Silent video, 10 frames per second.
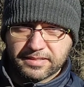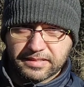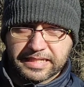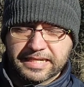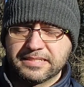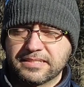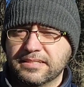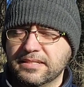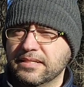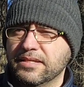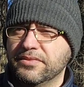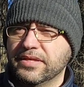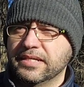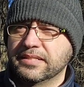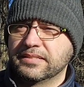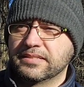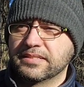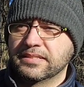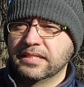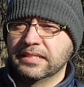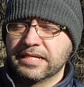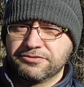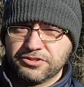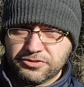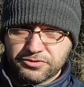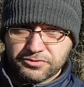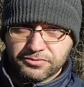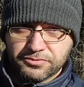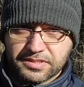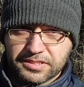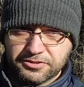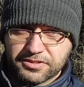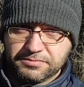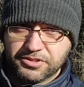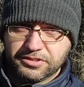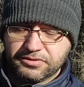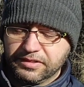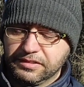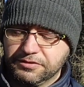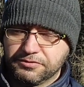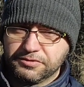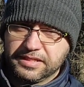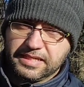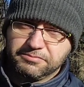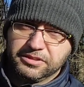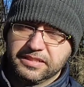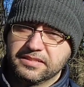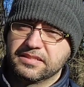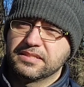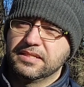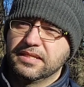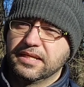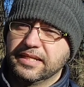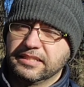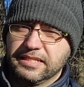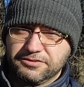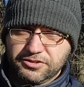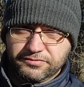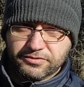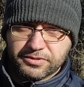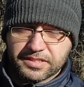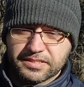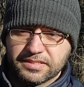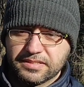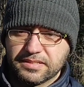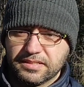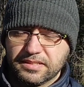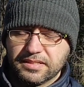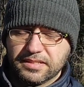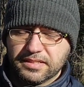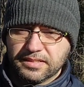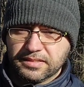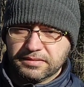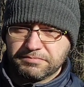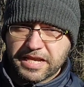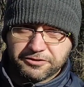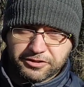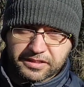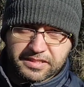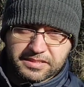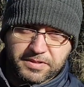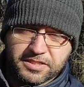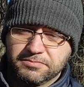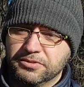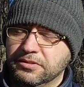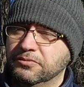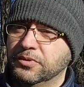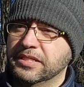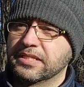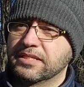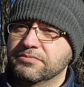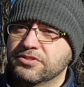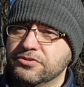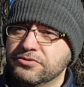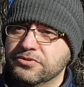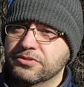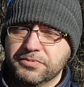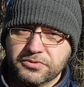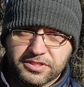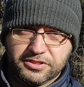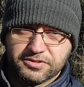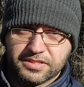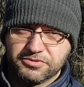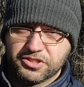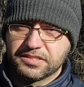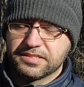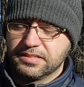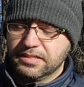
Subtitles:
glass that allows you to see your subject directly through the camera lens and allows you to focus accurately as possible when it comes to composing your subjects.